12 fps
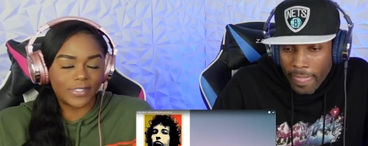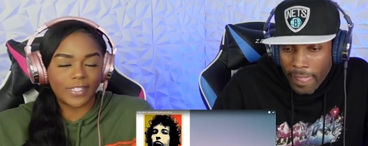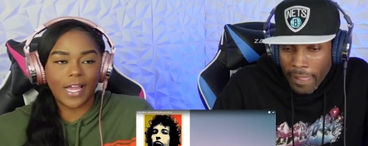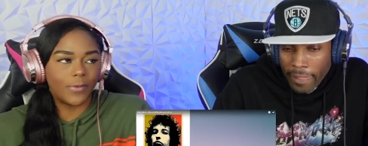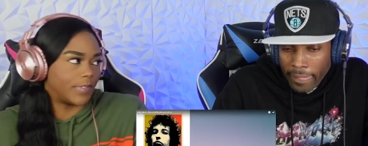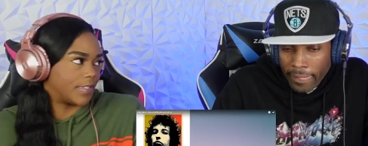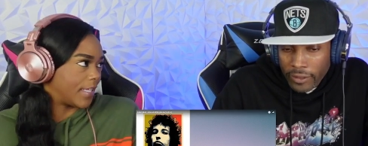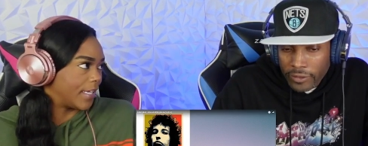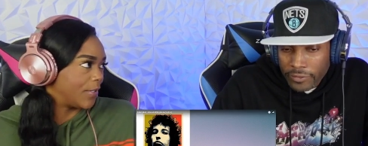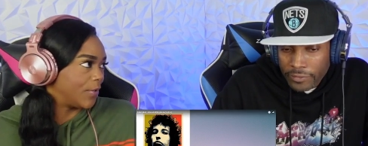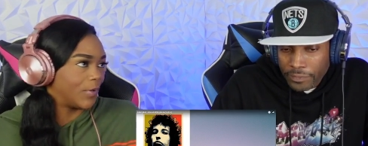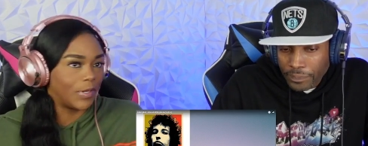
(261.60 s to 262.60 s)
Speaker 1: was like you
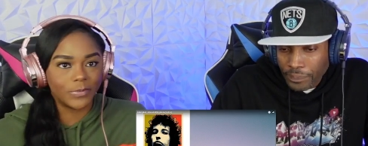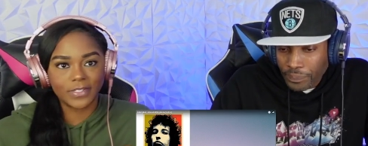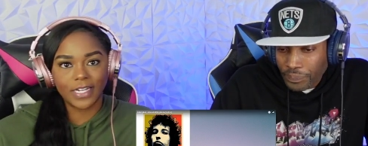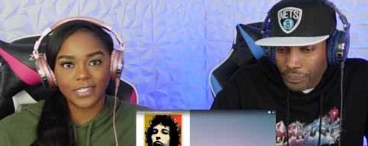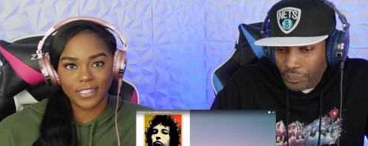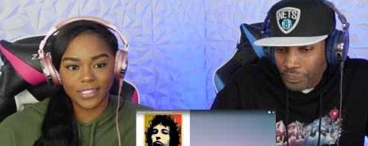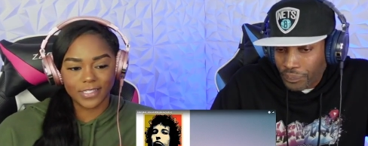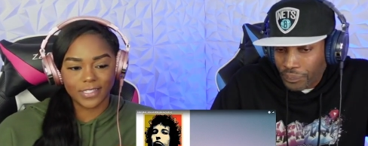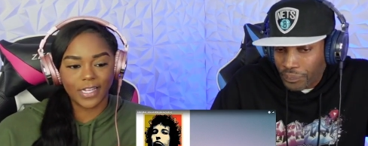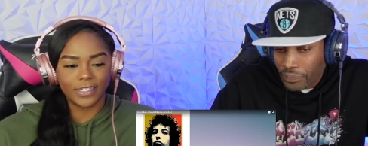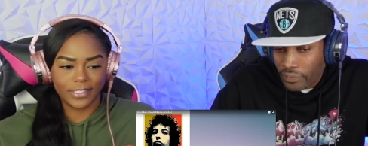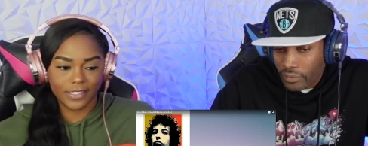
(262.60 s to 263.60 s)
I was actually just kind of
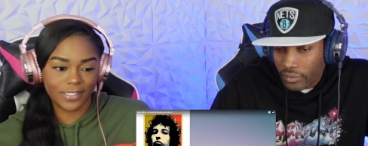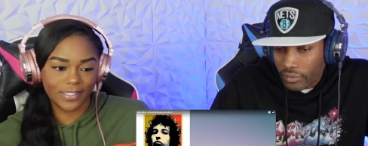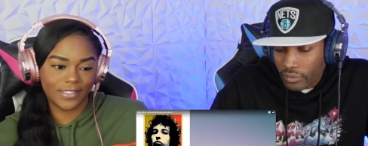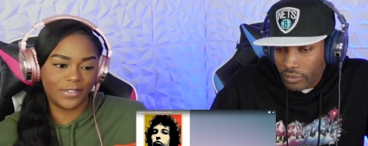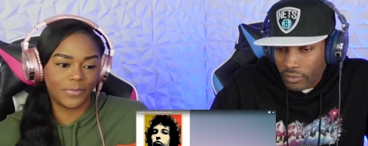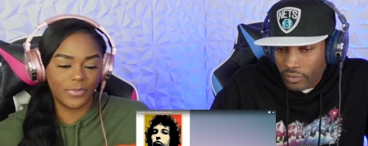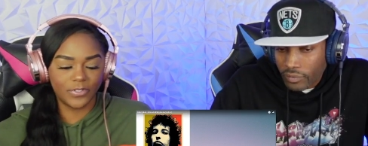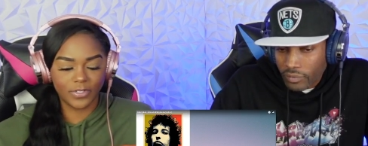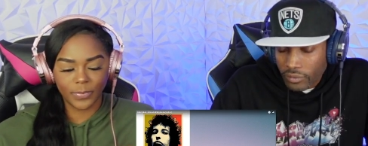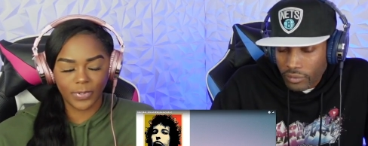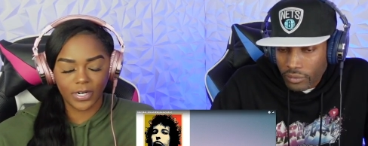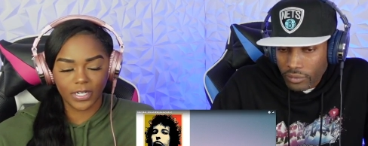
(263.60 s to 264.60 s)
listening to the music
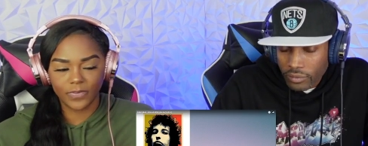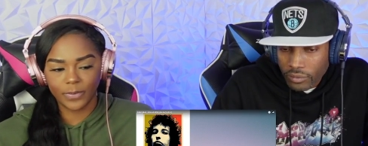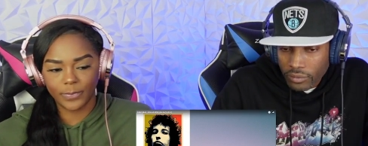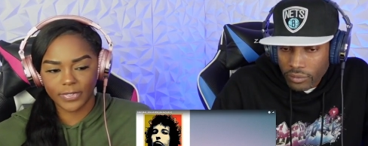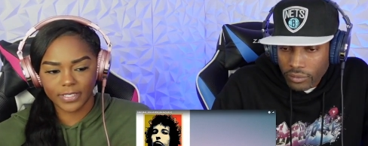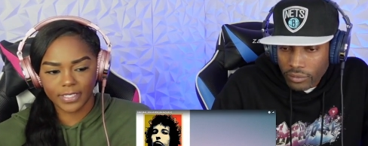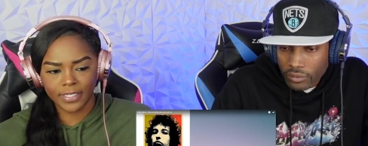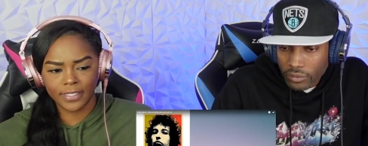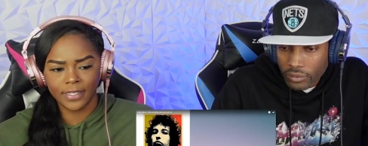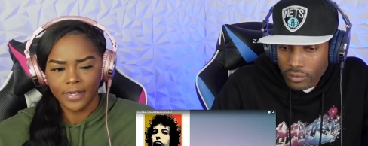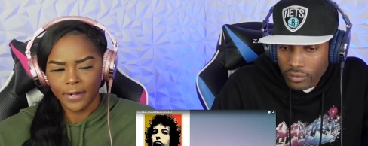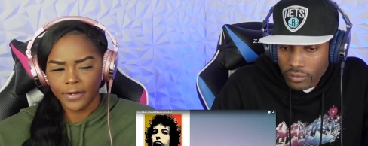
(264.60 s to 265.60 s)
part of it but then
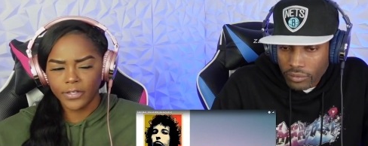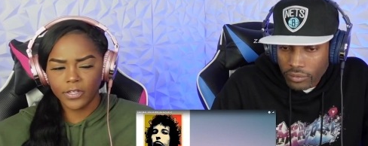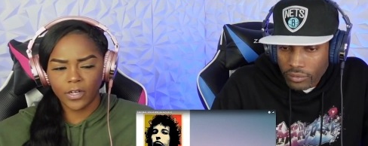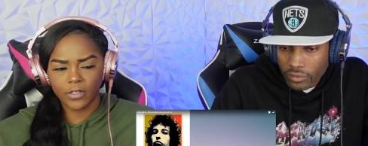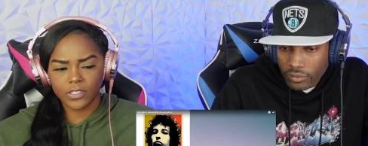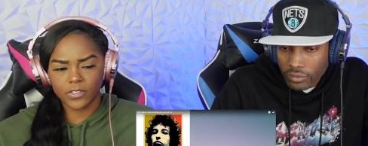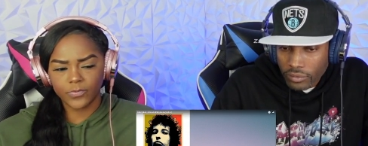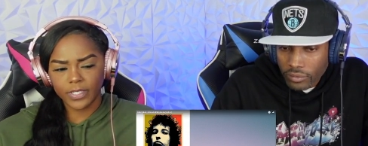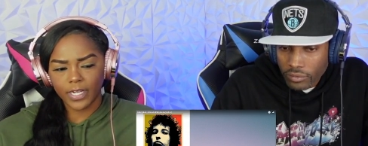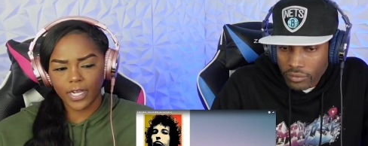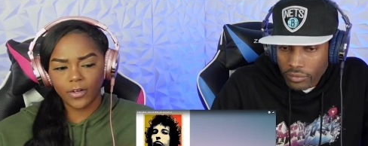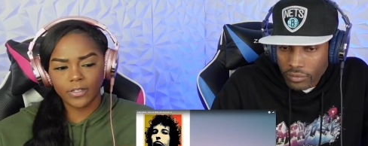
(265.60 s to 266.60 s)
you know just really
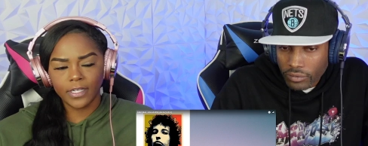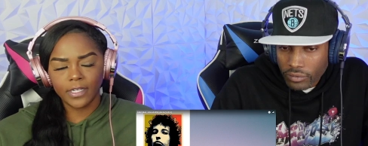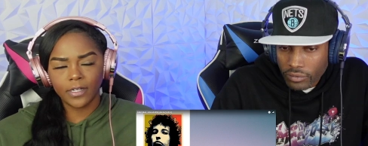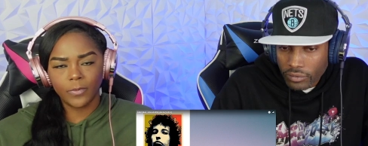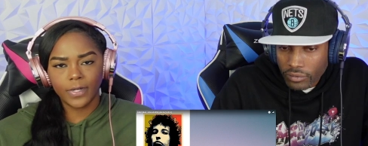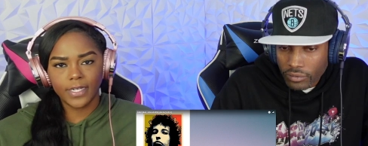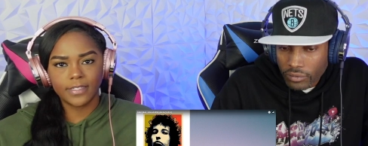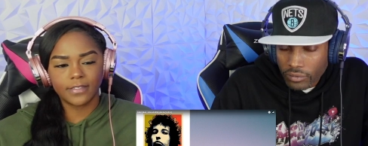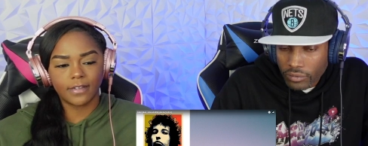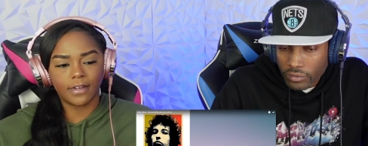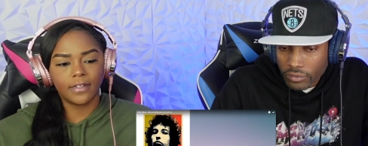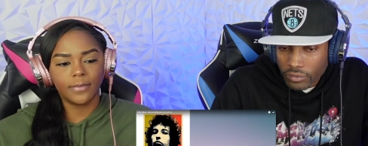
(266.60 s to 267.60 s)
honing in on what he's
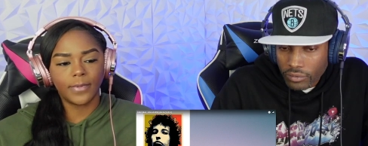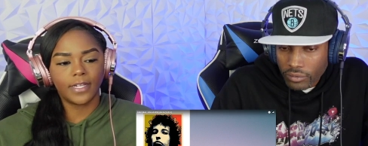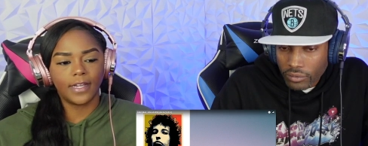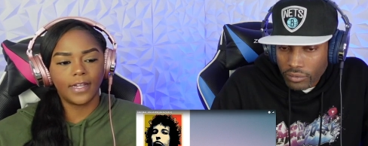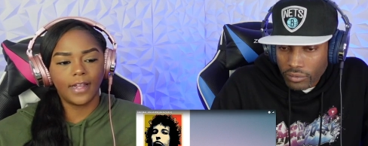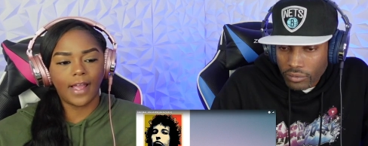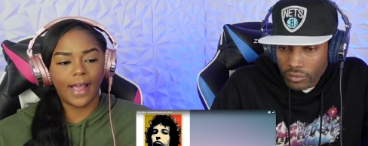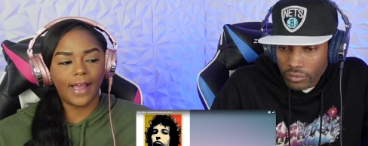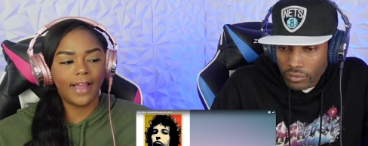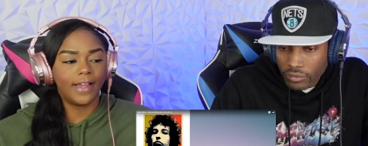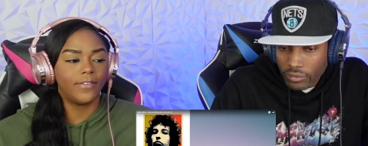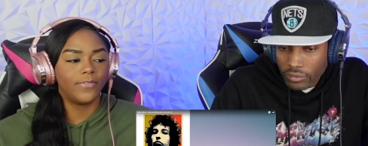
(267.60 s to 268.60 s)
talking about like
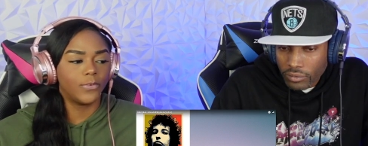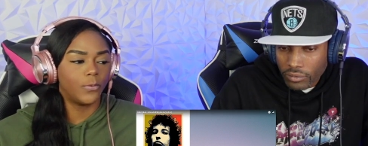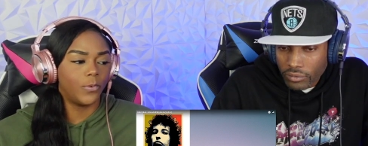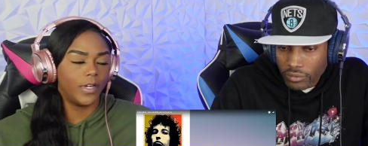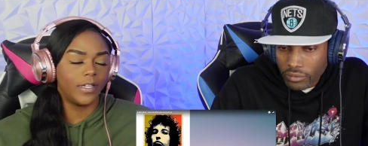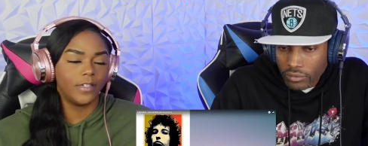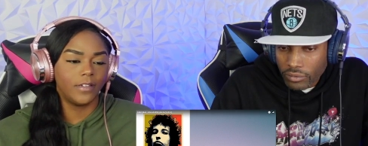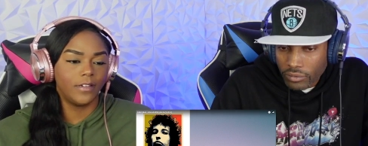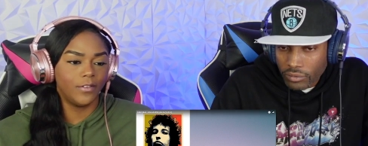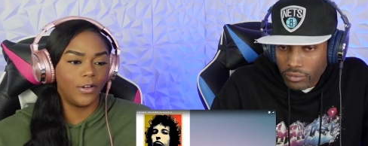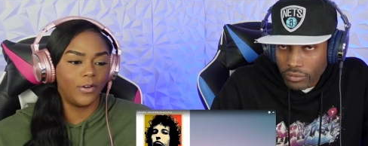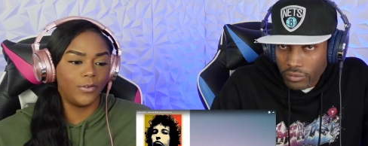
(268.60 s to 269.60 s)
I for one you
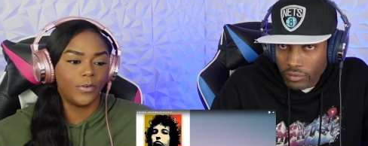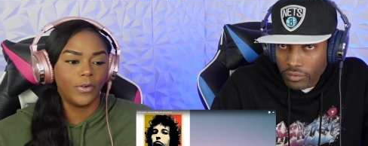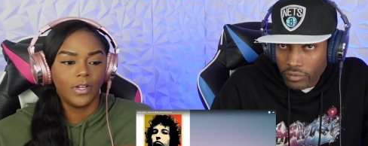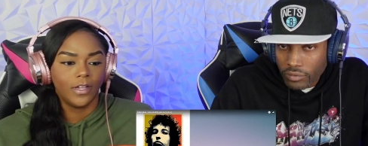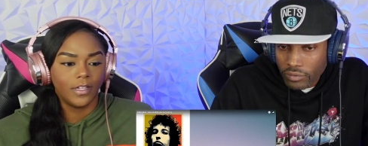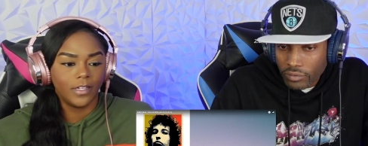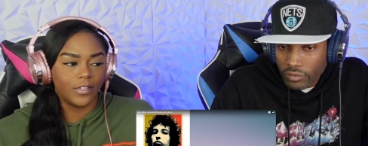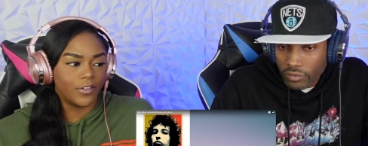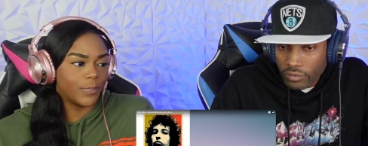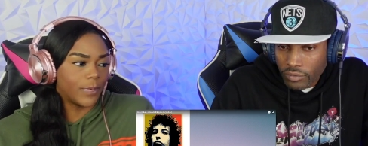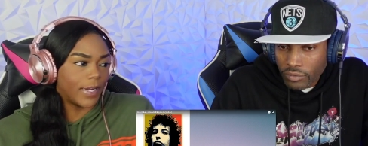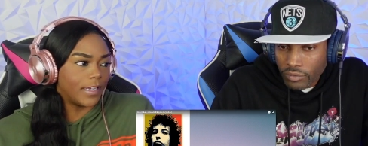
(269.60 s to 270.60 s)
know you
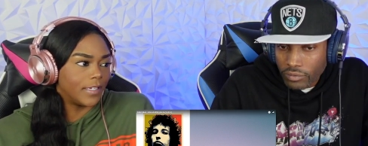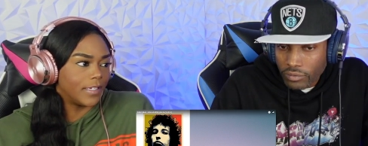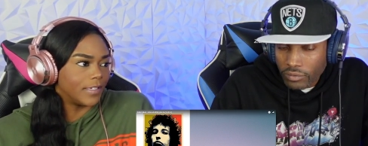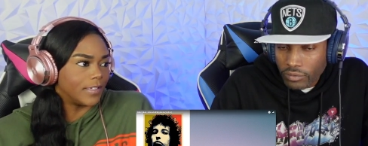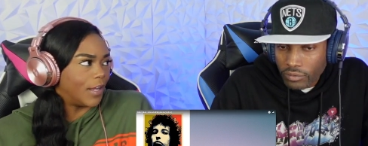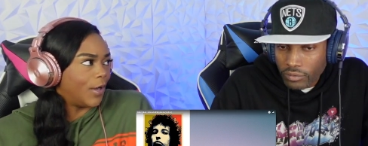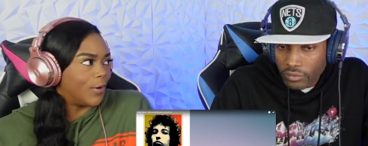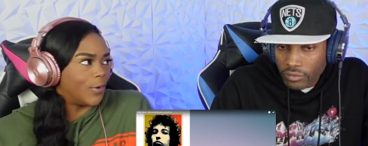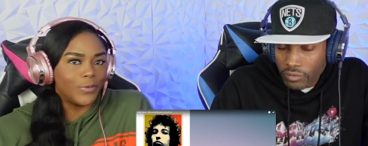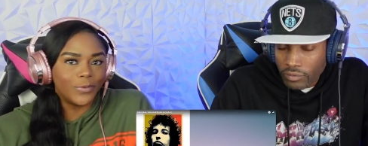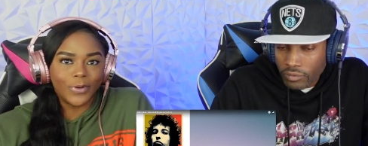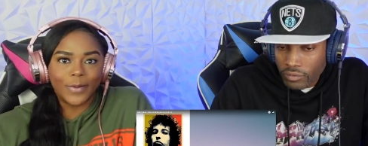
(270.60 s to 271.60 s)
probably know I mean